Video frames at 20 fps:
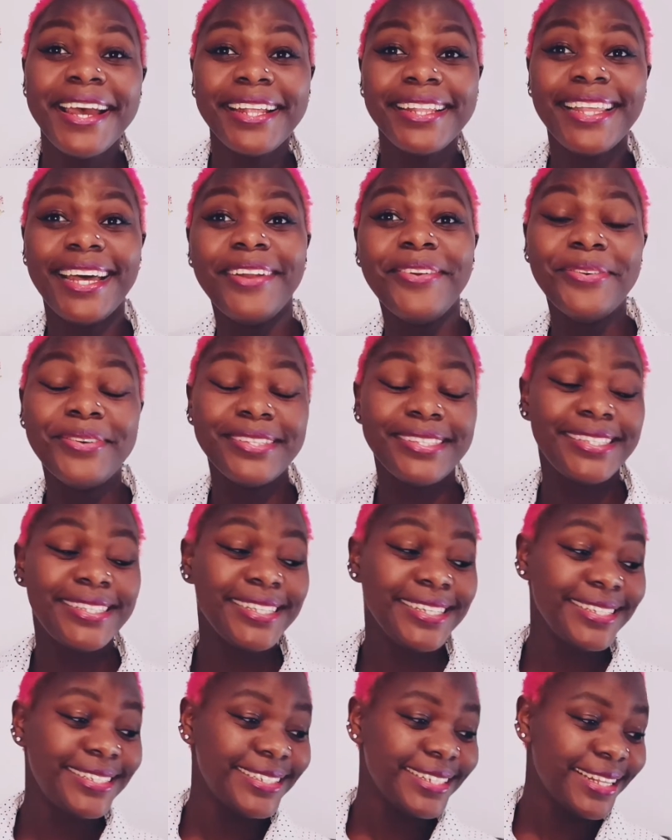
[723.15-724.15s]
That was
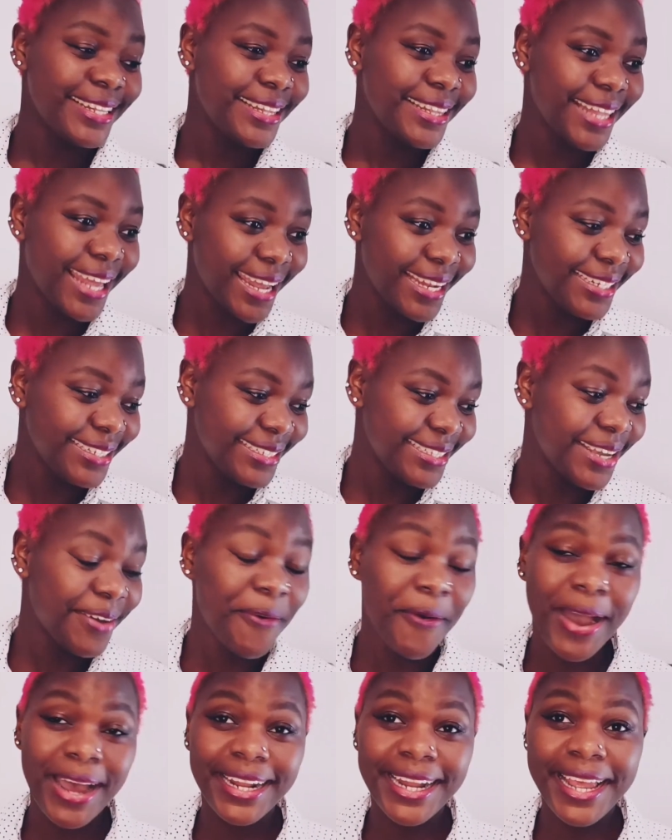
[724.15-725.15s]
it. That is
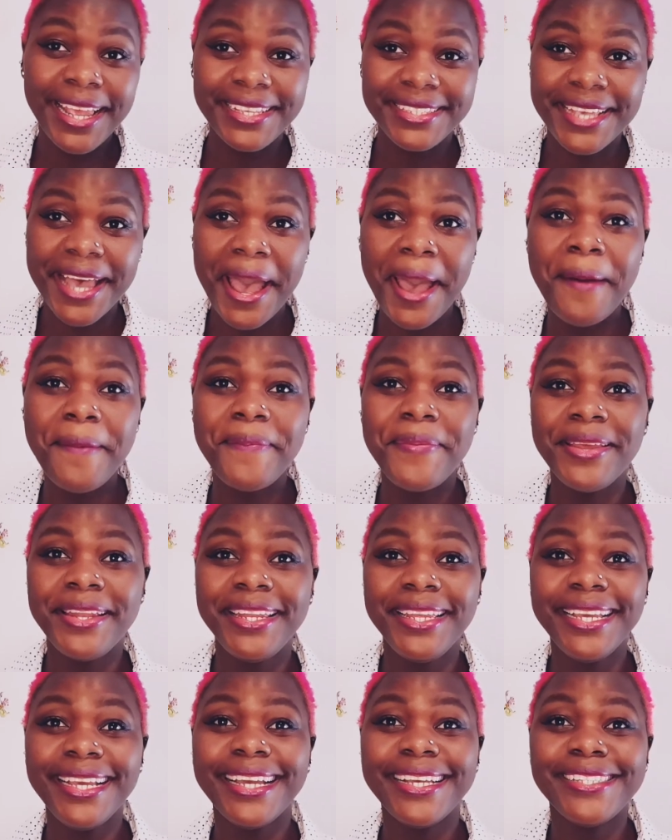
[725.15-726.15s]
what is
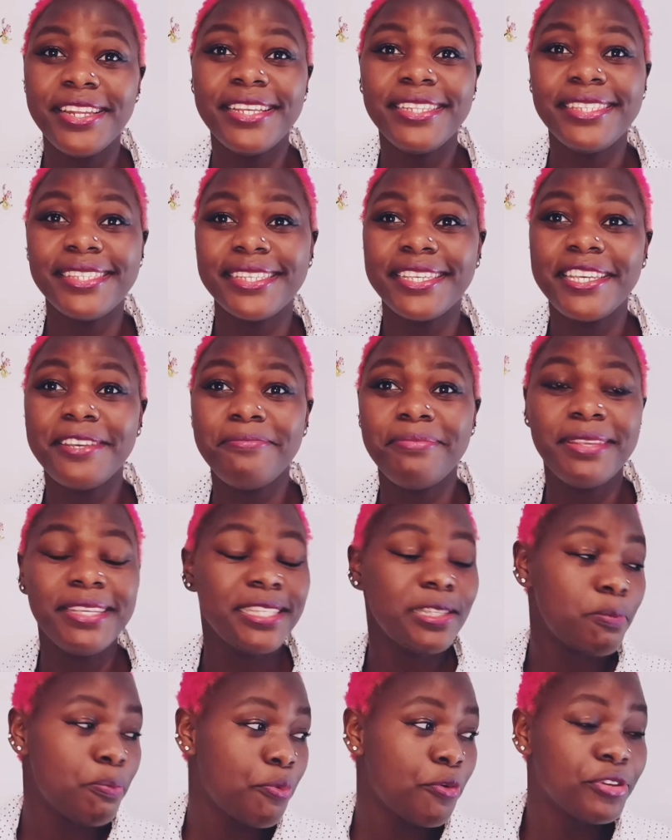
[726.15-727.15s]
happening. Let's keep
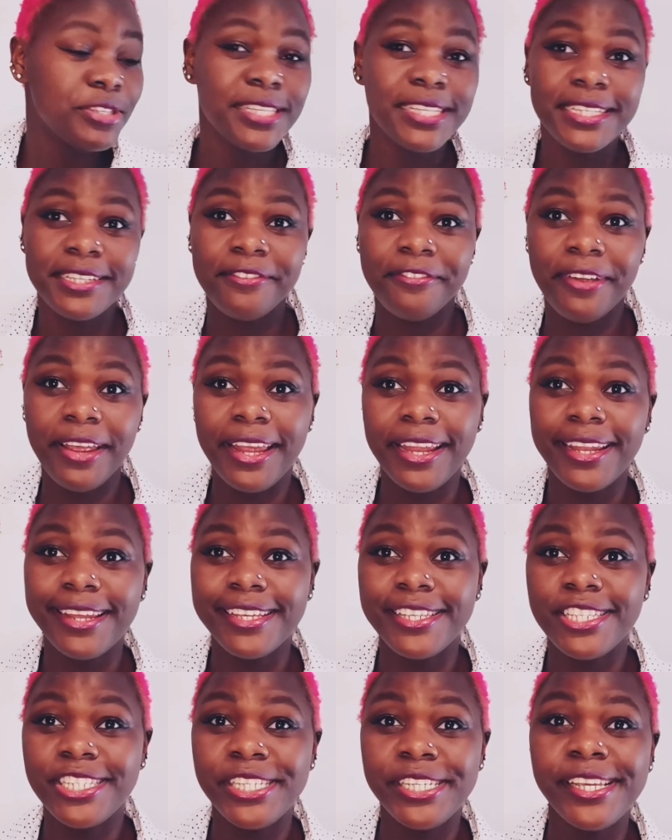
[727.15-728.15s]
this positive
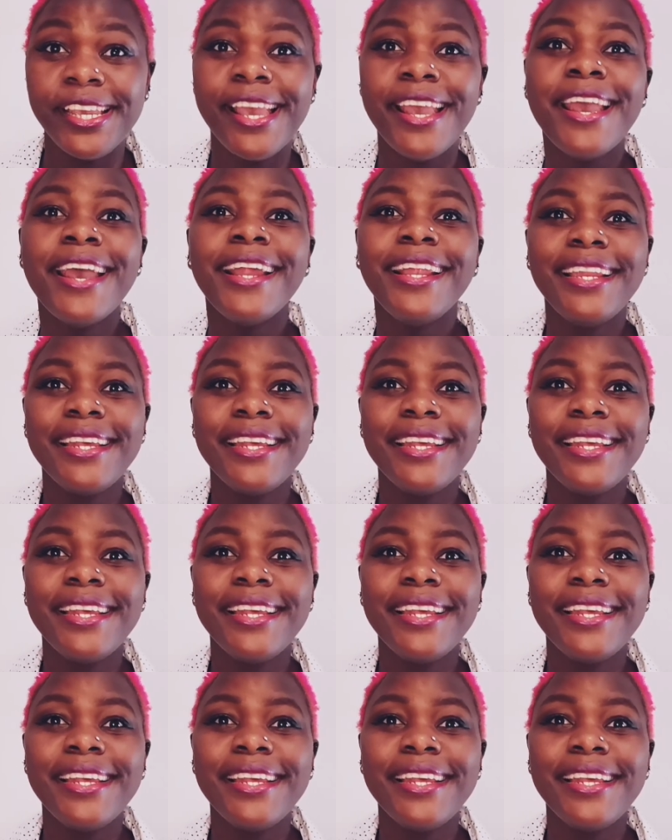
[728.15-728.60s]
energy.